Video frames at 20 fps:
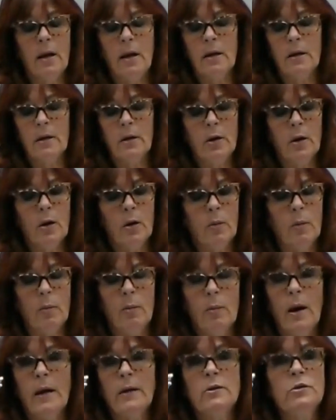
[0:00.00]

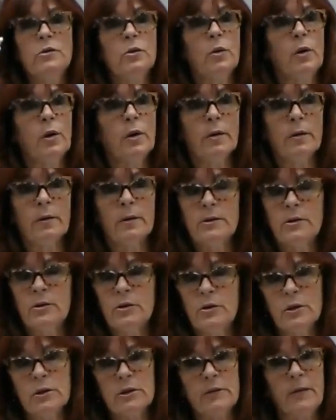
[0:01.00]
my daughter has
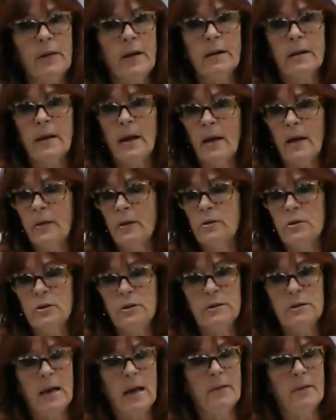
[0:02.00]
just found out that
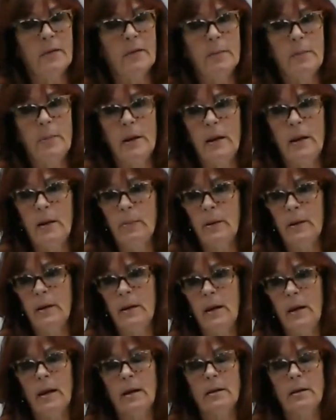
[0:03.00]
she's having a
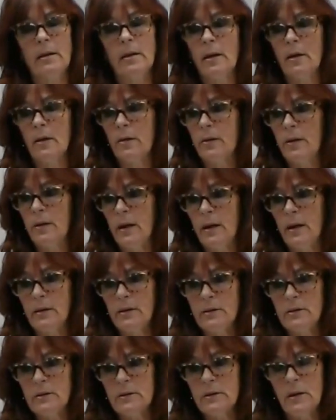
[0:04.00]
baby, and
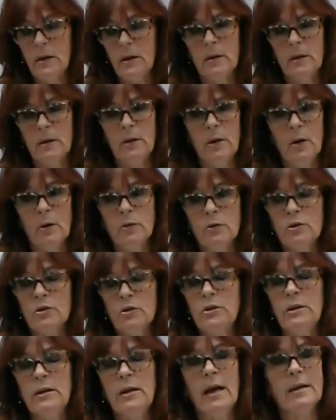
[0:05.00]
things,
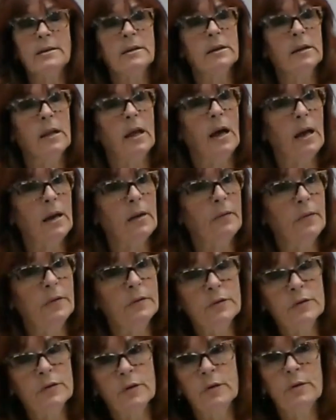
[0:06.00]
she has a lot of
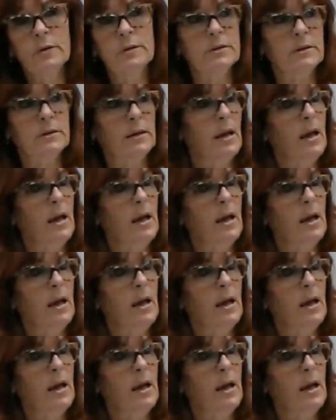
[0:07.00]
uncertainty.